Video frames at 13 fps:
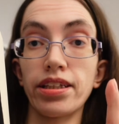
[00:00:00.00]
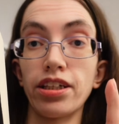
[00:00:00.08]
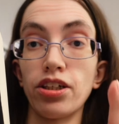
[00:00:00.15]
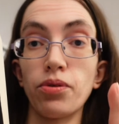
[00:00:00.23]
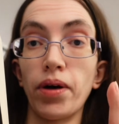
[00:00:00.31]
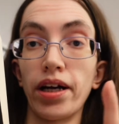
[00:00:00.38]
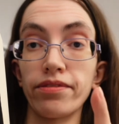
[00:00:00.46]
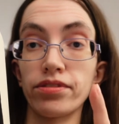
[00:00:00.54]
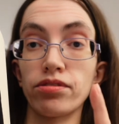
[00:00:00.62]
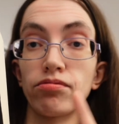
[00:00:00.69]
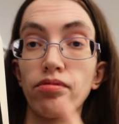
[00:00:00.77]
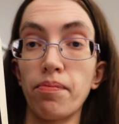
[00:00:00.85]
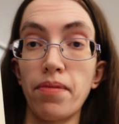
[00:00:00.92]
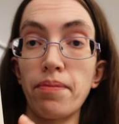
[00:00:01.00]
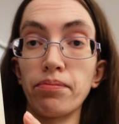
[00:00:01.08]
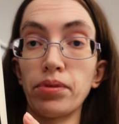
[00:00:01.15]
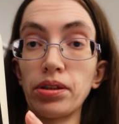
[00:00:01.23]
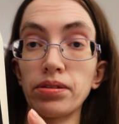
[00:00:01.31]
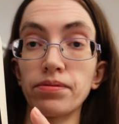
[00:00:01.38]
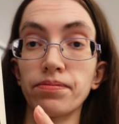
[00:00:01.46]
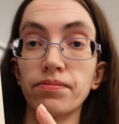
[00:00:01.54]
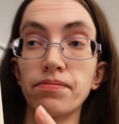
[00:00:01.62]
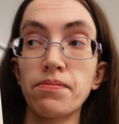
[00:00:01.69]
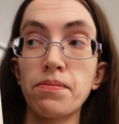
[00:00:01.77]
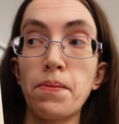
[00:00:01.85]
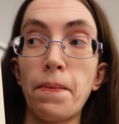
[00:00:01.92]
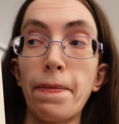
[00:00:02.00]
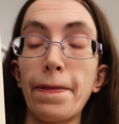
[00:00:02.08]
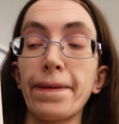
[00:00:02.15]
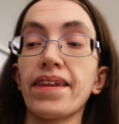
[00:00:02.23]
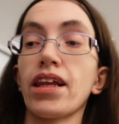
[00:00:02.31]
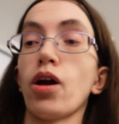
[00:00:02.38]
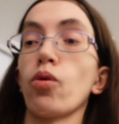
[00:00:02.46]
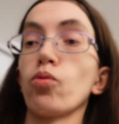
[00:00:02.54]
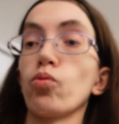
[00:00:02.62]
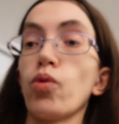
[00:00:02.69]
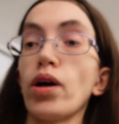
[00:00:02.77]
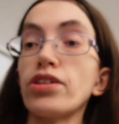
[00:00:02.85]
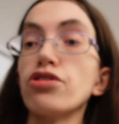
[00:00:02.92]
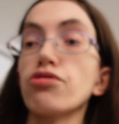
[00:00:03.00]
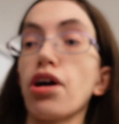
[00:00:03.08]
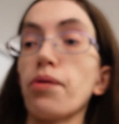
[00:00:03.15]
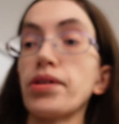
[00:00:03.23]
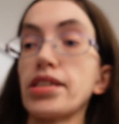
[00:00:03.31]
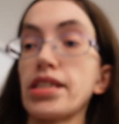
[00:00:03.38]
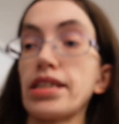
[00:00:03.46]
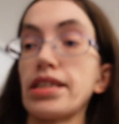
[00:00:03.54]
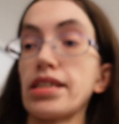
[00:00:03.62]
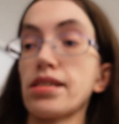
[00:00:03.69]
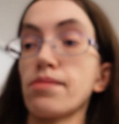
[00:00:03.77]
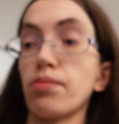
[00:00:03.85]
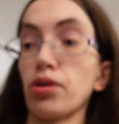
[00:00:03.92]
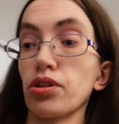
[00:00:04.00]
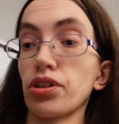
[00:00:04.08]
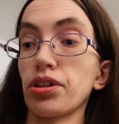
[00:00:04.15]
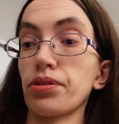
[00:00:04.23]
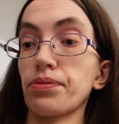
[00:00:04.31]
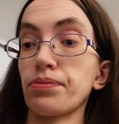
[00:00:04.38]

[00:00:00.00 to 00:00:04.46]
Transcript: that you have to remember when you go into this book,